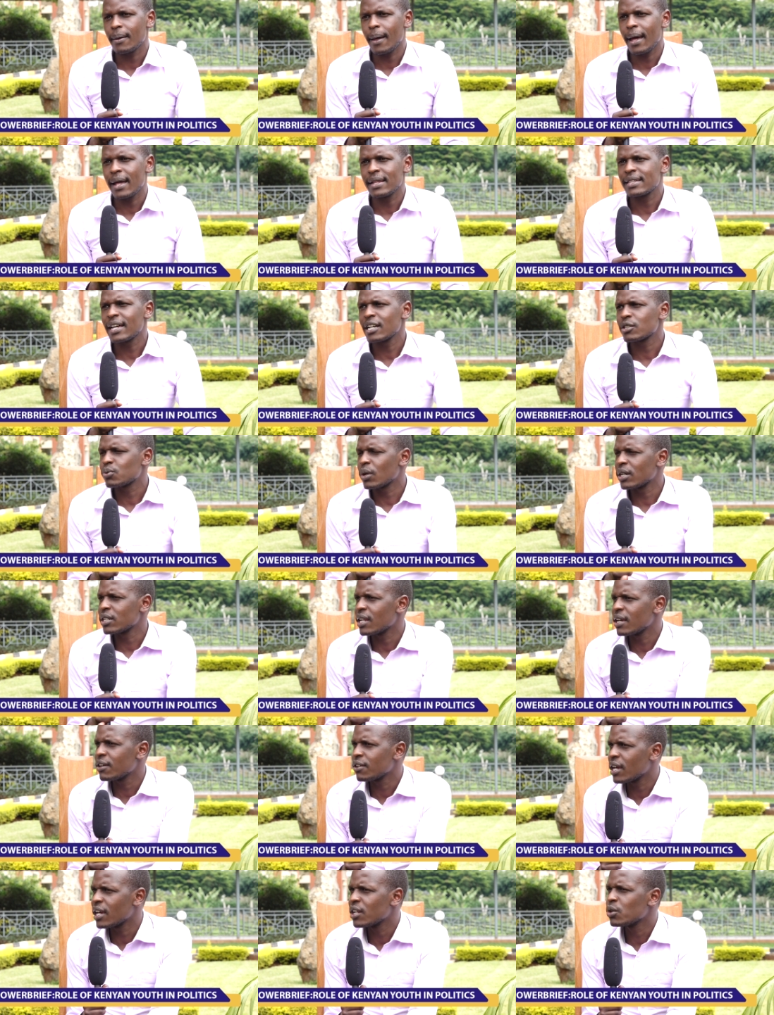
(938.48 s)
and that one
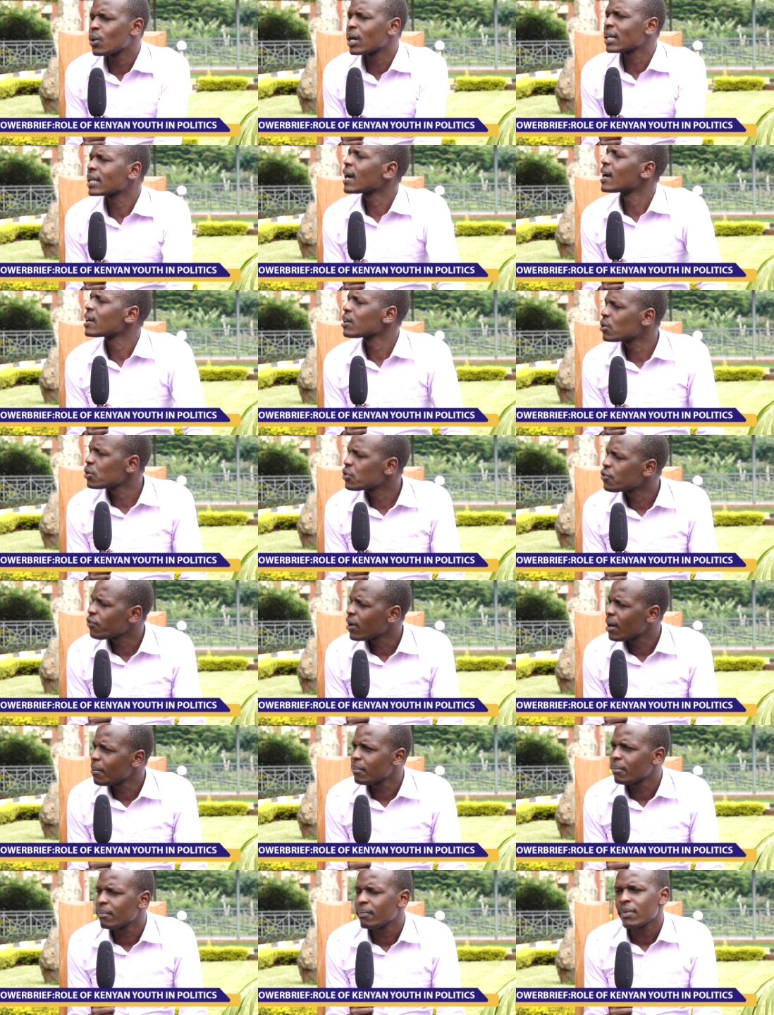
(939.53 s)
anyone can
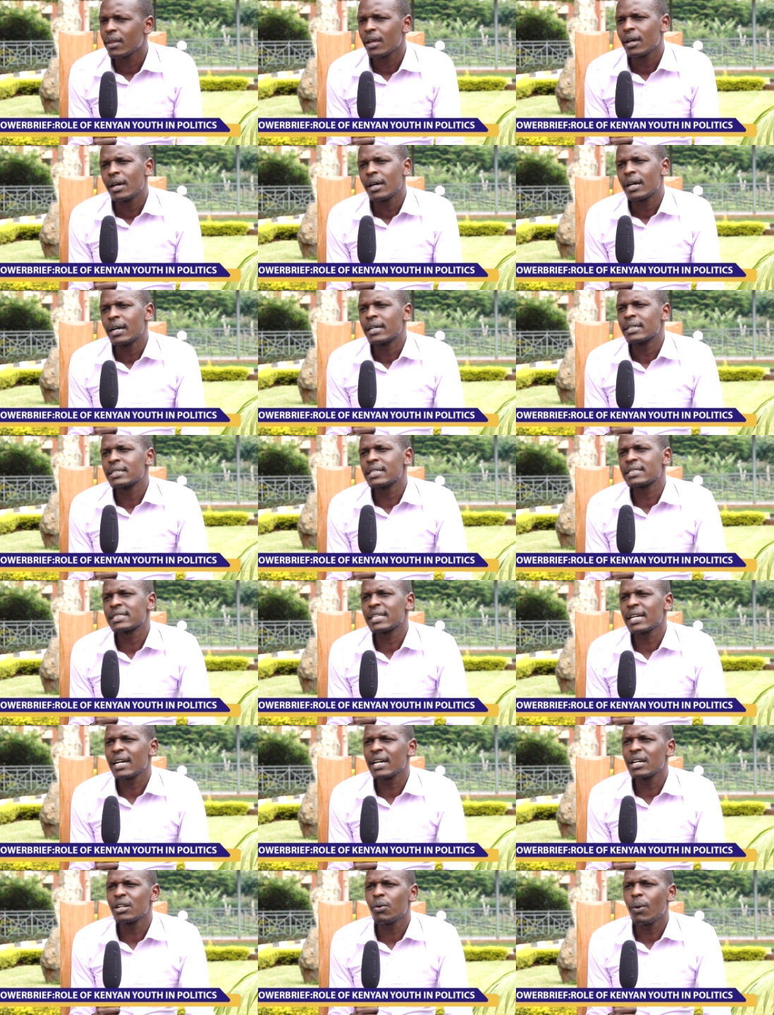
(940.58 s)
confirm. The
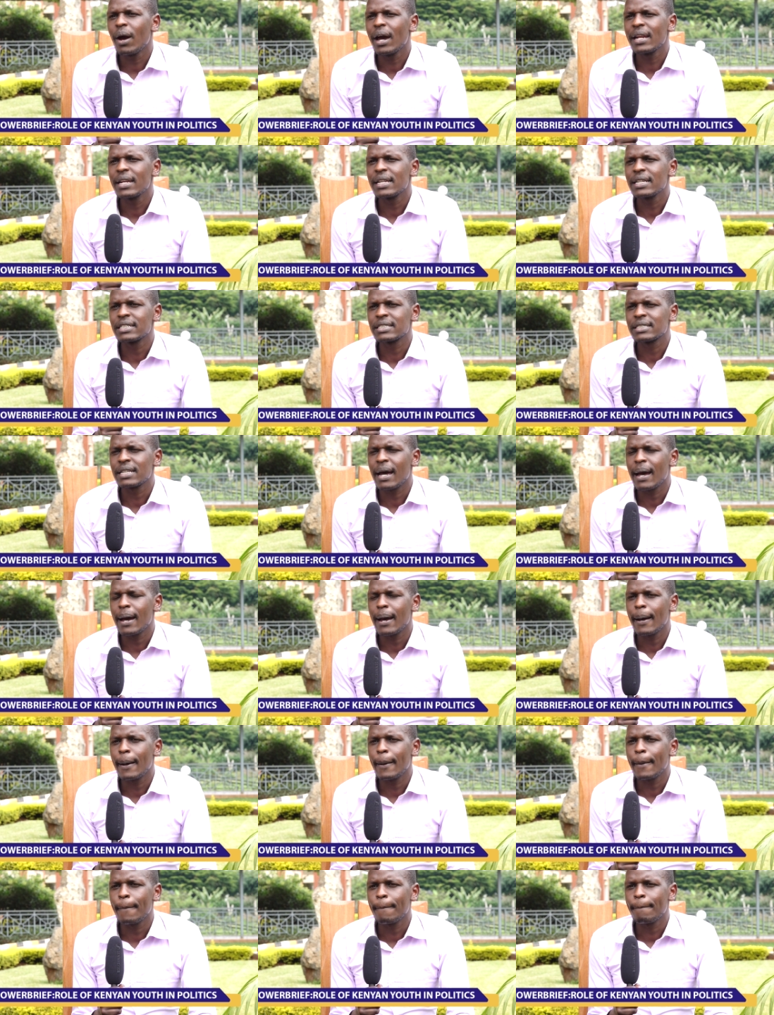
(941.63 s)
second one is
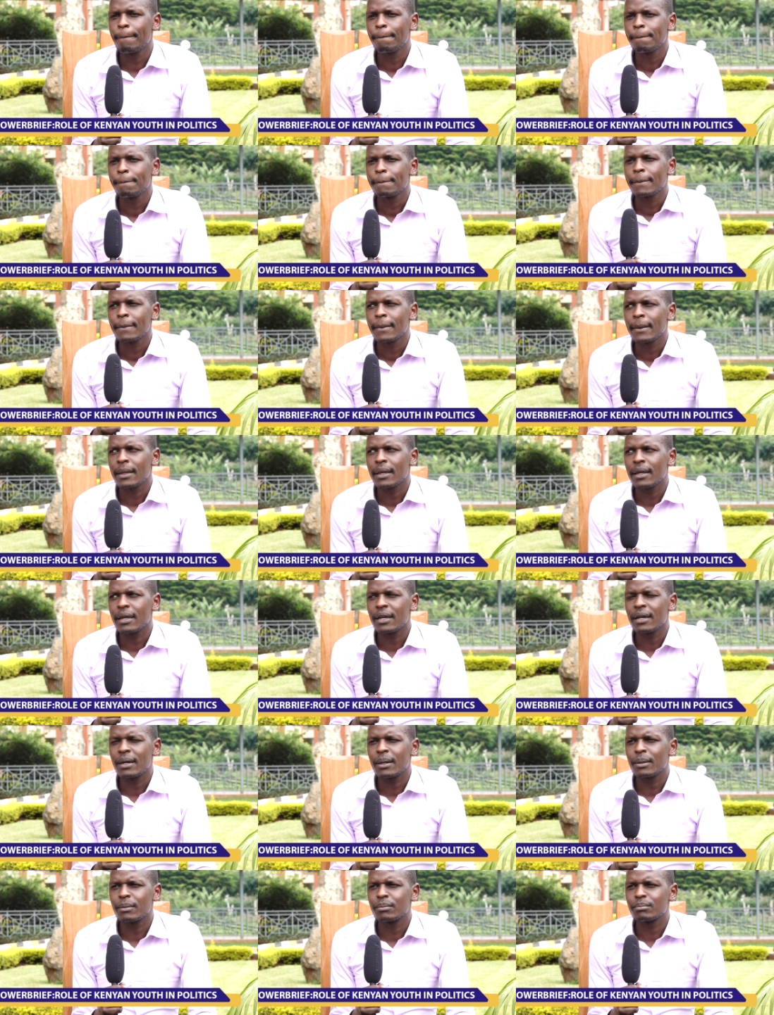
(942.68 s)
um,
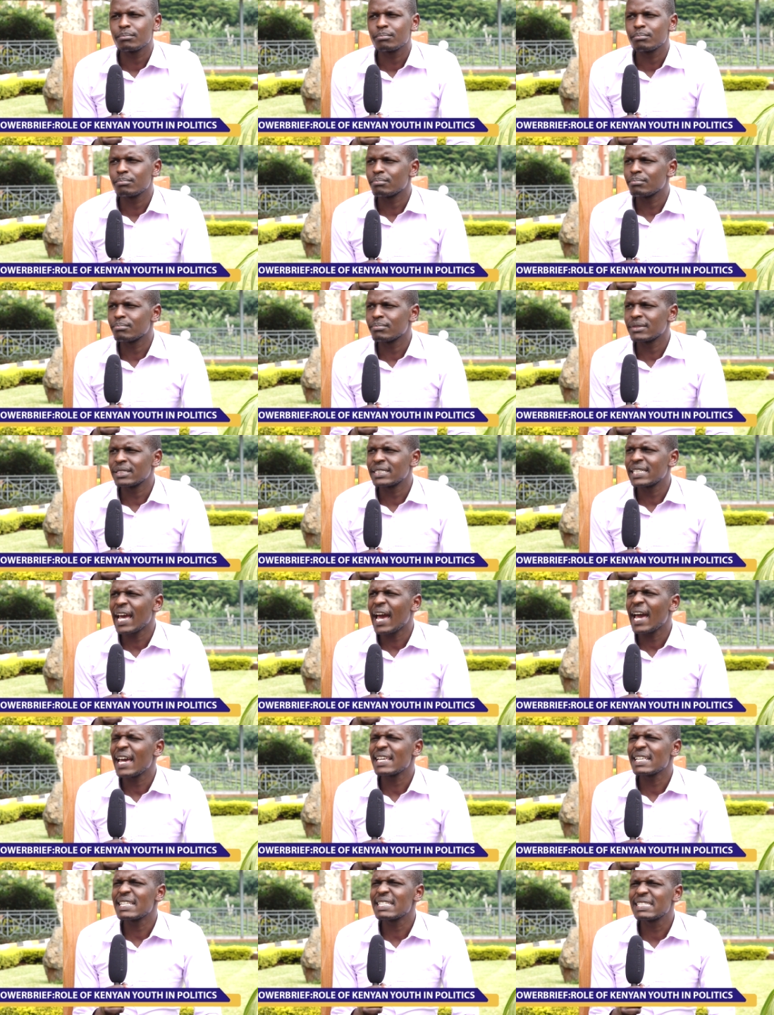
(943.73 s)
they
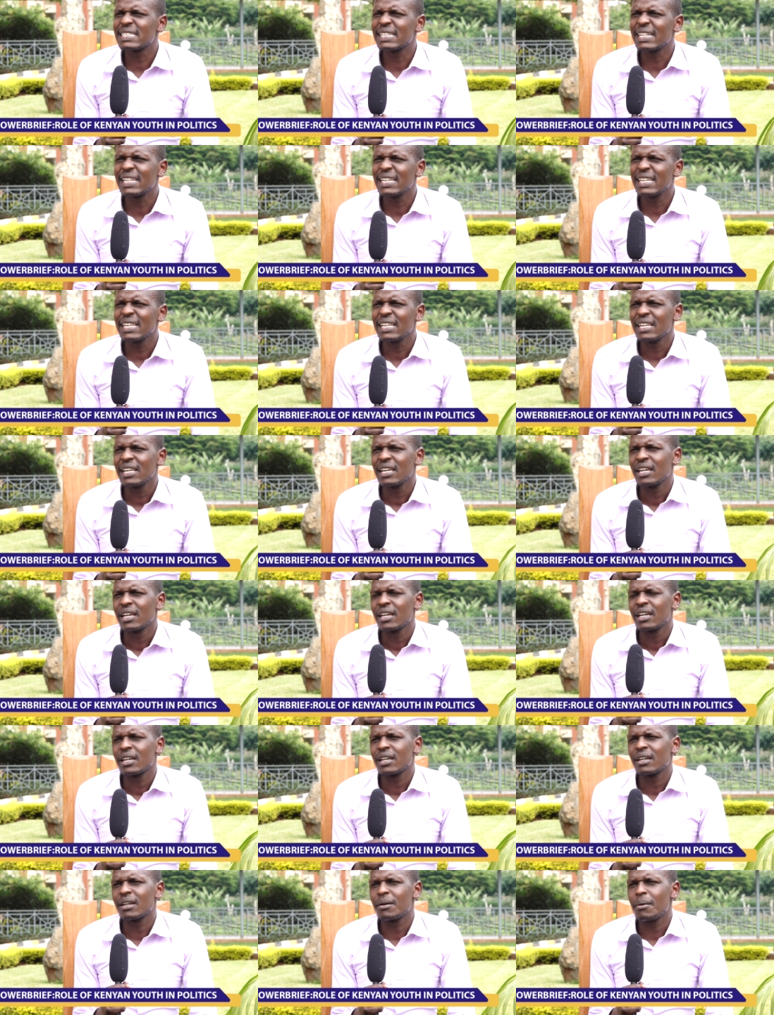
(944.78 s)
are easily
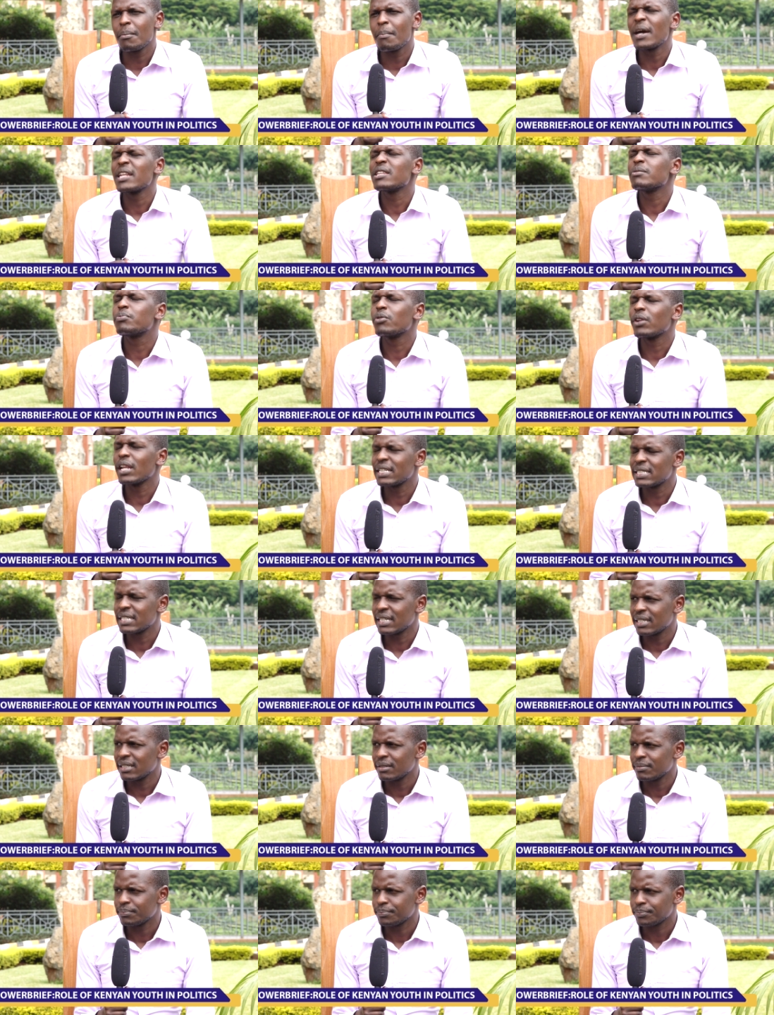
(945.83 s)

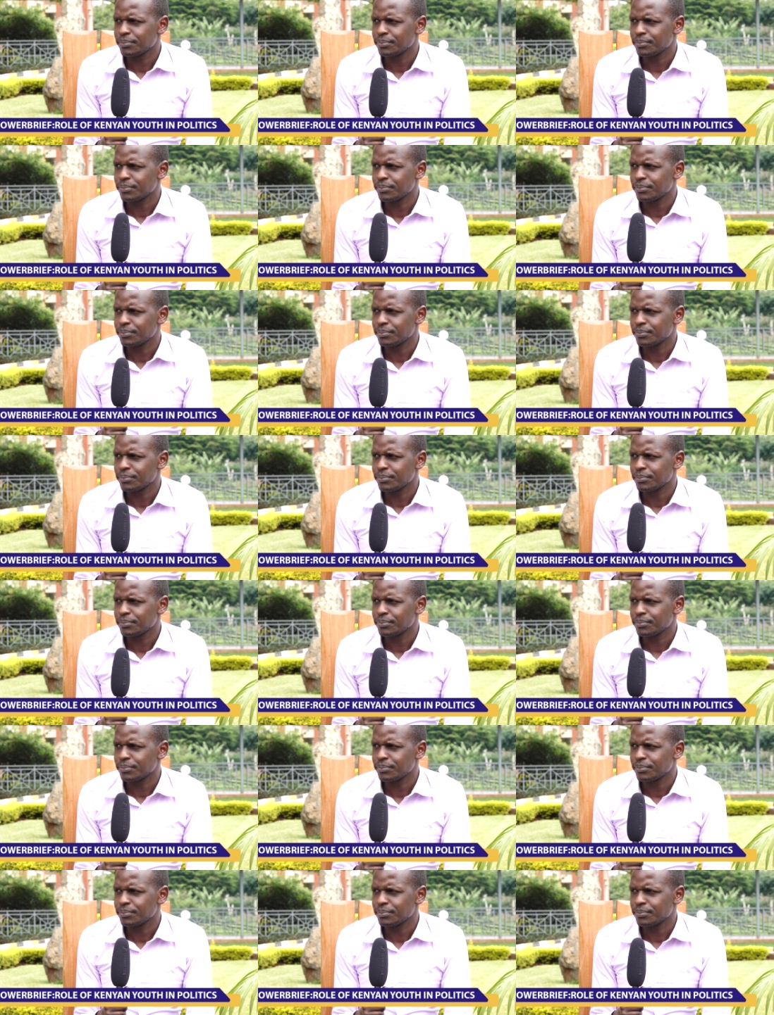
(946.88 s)
manipulated.